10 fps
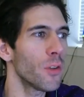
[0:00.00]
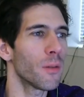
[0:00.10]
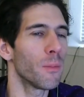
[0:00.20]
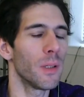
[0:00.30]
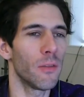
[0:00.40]
to
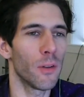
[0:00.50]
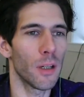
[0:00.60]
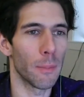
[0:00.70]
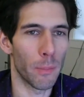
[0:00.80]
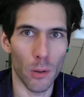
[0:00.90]
be very
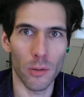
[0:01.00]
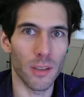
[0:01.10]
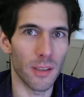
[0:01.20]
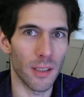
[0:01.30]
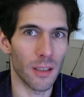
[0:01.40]
opposed
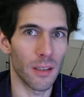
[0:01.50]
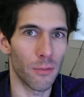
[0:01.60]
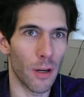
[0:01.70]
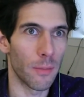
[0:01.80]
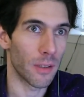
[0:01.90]
to 60
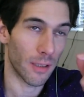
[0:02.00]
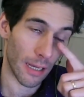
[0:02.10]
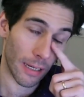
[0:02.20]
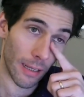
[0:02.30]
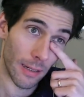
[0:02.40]
frames a
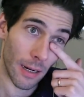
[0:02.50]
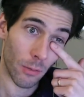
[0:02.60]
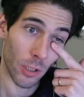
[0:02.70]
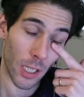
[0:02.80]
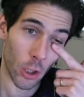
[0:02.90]
second, and I
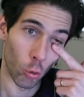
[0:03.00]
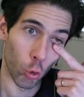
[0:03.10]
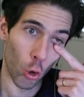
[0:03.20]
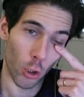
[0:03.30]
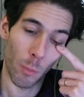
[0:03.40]
was like, it
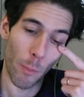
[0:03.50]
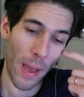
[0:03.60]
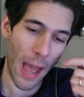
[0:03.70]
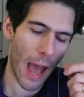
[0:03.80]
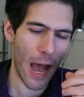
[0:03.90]
looks
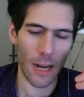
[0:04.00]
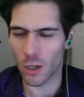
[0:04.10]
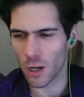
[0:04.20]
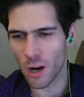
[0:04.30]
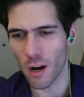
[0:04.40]
bad.
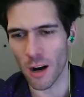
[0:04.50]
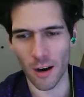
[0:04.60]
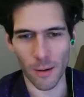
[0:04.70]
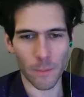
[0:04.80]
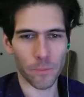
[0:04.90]

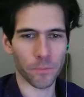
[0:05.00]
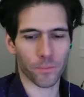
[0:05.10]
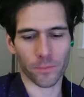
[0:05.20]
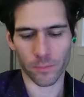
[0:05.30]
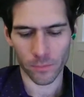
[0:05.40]
Ugh.
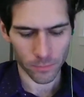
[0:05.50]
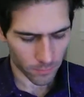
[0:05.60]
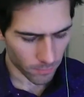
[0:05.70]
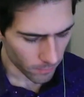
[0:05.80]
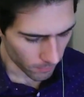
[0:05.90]

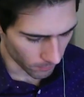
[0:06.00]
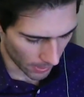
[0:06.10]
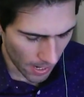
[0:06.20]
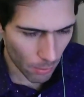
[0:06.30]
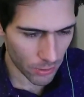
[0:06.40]
And
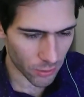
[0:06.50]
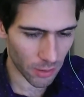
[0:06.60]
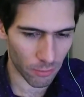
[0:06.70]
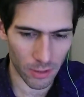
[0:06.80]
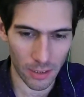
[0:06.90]
now I shoot
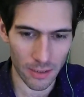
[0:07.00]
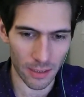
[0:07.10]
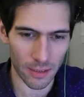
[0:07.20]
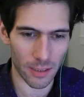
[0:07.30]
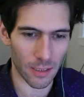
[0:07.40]
everything at
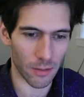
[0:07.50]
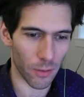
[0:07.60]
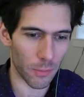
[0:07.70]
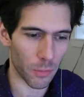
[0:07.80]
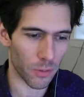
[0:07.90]
60
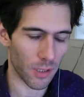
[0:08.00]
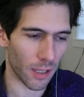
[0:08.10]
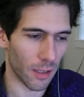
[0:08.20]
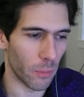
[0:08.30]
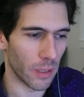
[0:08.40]
frames per
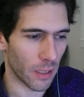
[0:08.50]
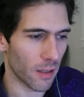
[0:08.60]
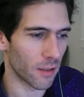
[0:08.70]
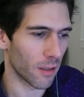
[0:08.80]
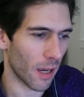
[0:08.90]
second
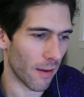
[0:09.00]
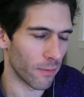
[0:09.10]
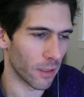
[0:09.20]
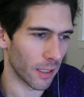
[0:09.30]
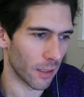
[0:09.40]
because I
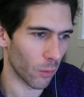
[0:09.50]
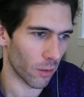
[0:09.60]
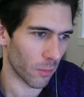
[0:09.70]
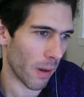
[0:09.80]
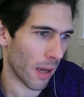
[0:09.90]
feel like it
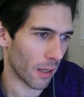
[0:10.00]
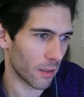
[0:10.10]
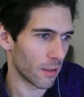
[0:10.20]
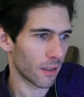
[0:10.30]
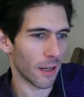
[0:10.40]
looks bad.
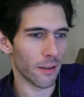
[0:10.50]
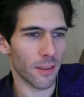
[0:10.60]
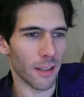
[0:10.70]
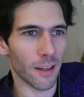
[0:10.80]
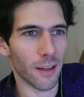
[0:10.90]
I
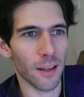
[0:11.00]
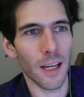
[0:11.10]
think,